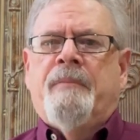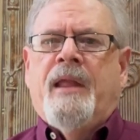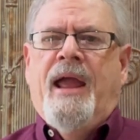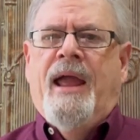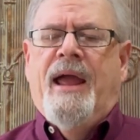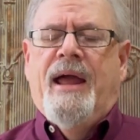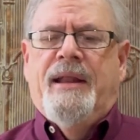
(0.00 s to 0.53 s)

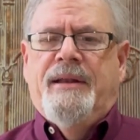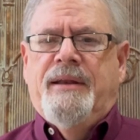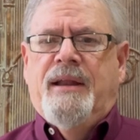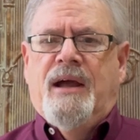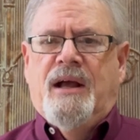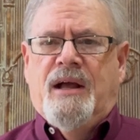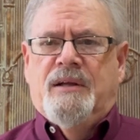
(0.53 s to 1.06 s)
And,
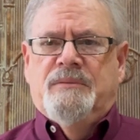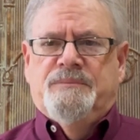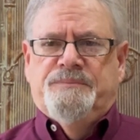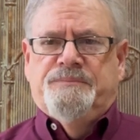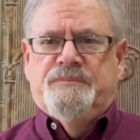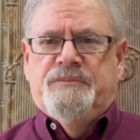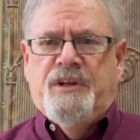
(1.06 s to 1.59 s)
uh,
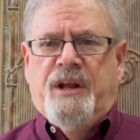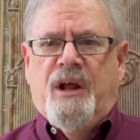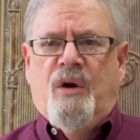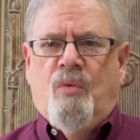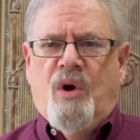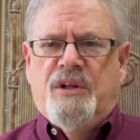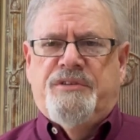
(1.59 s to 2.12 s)
you
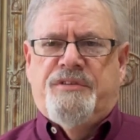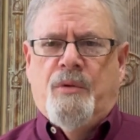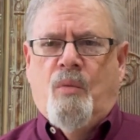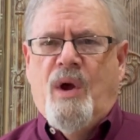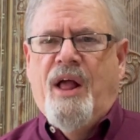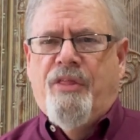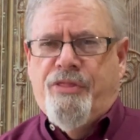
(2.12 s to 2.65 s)
know, once the
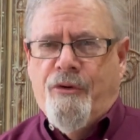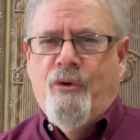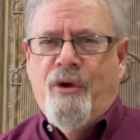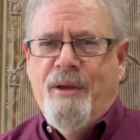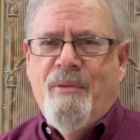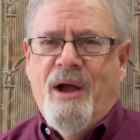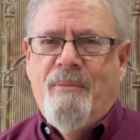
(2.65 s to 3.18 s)
whale threw
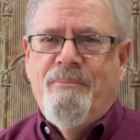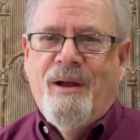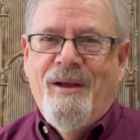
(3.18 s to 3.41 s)
him up